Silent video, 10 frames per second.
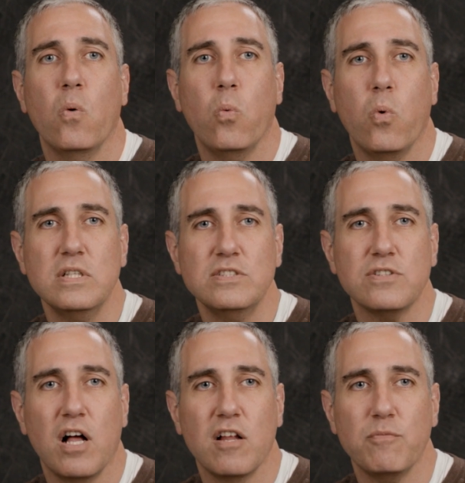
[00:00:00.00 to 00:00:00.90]
Once
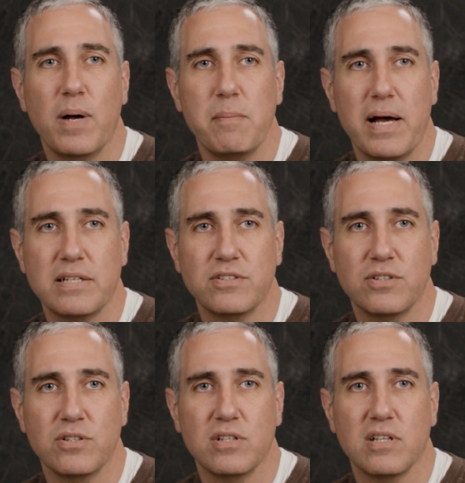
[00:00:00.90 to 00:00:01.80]
all of my
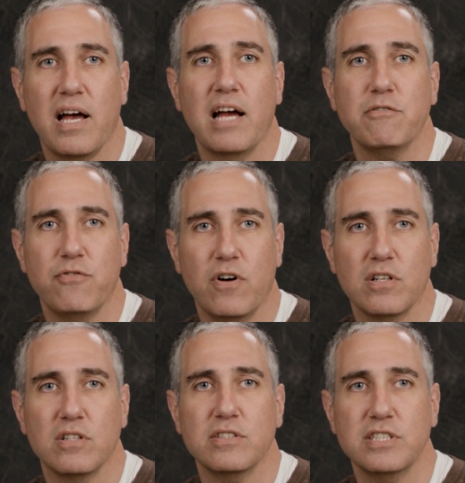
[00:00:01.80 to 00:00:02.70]
bacterial and
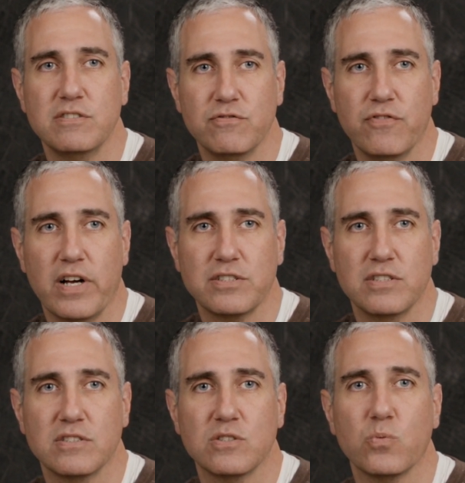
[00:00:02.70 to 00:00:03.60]
fungal yeast
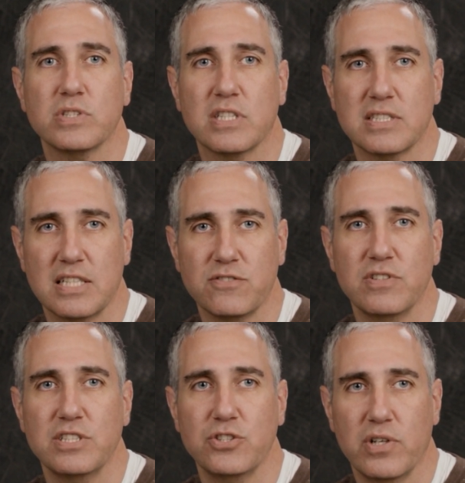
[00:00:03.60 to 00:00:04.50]
infections were
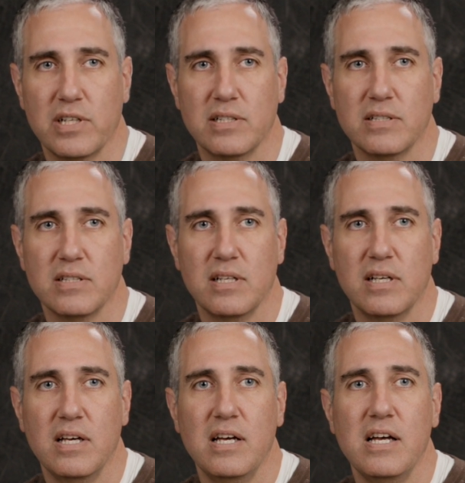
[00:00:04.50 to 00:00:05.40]
successfully treated,
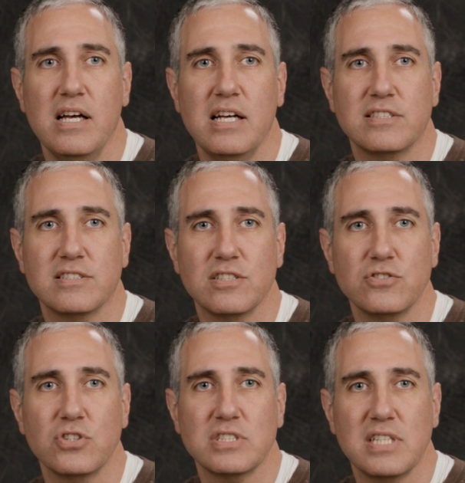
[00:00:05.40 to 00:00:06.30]
it still
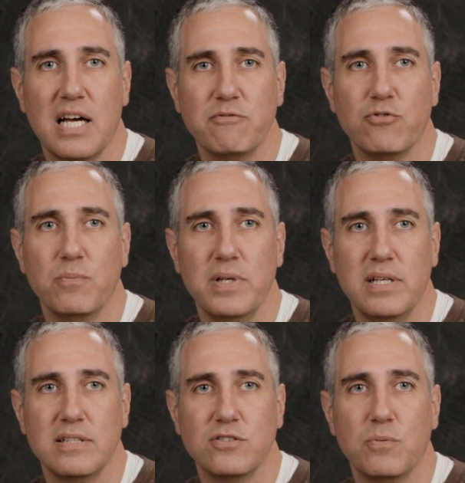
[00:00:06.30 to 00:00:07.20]
took time for
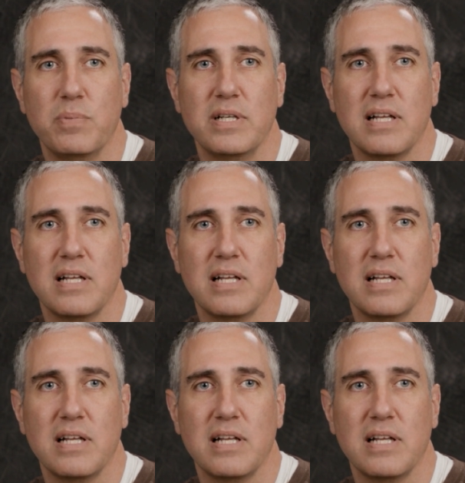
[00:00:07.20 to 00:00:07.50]
me to be